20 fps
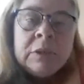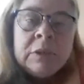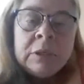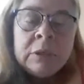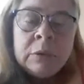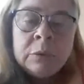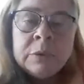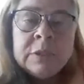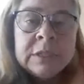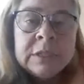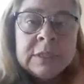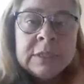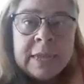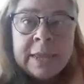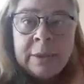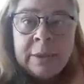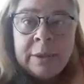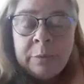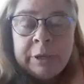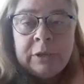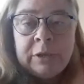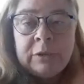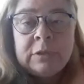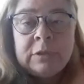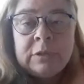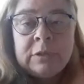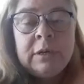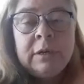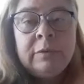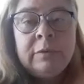So 6 to 8
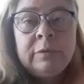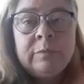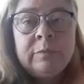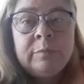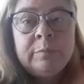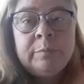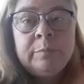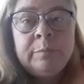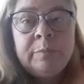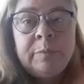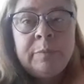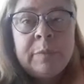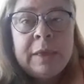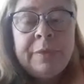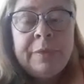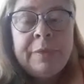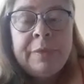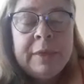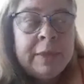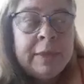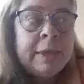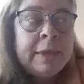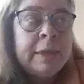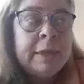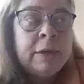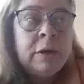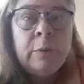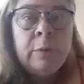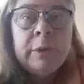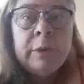weeks, and
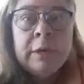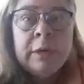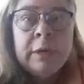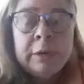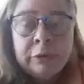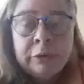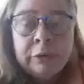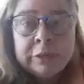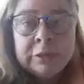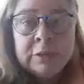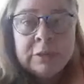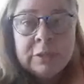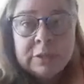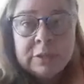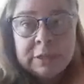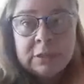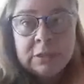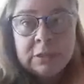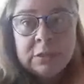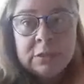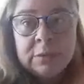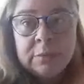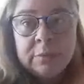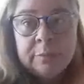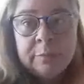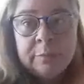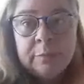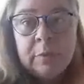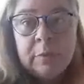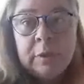then they can go in and address the
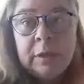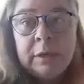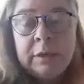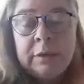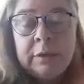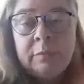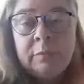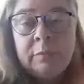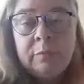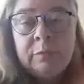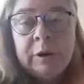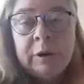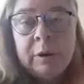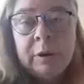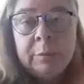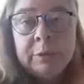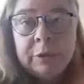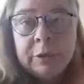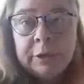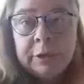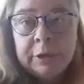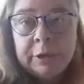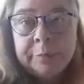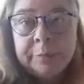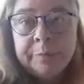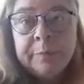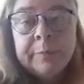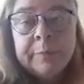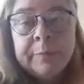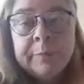cysts and figure out
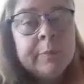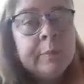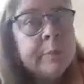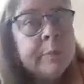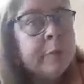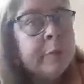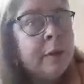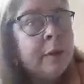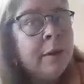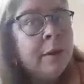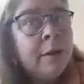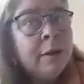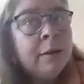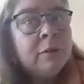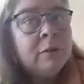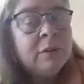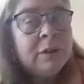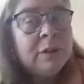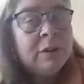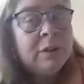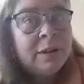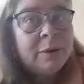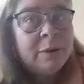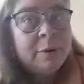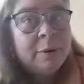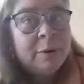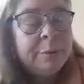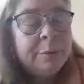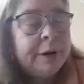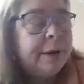what they're going to do. It's
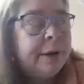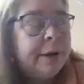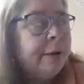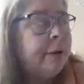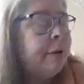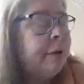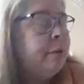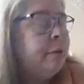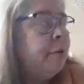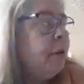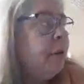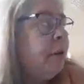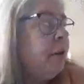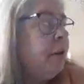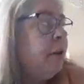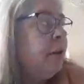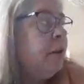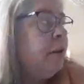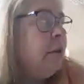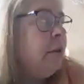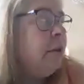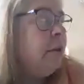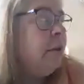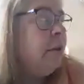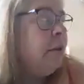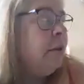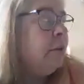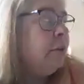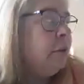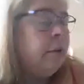kind of where we're at.
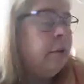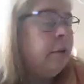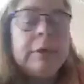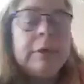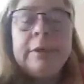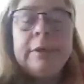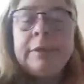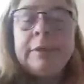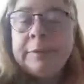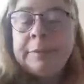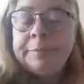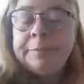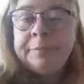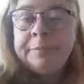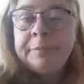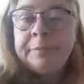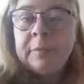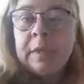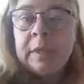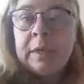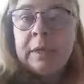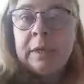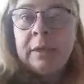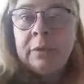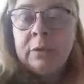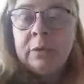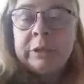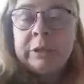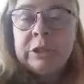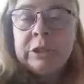So,
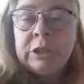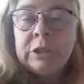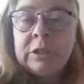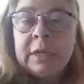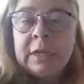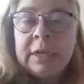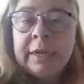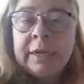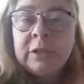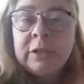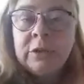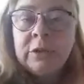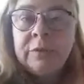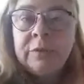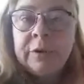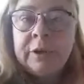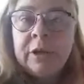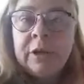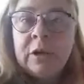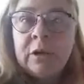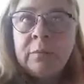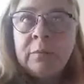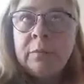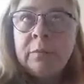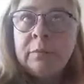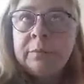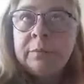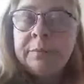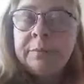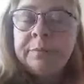any other questions I can answer for
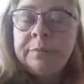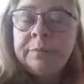y'all?